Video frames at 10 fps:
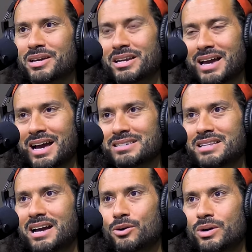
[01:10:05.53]
getting asked
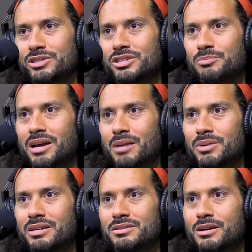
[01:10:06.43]
that question, man,
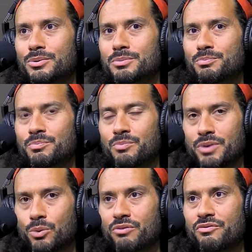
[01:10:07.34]
because there was
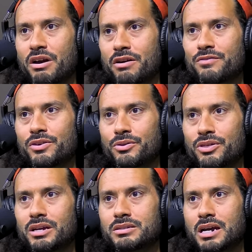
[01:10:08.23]
there were very few
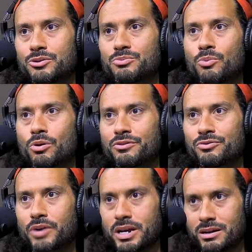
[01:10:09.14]
things that I was more
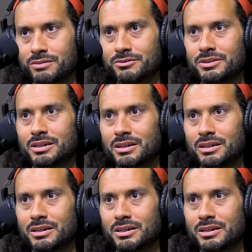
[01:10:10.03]
afraid of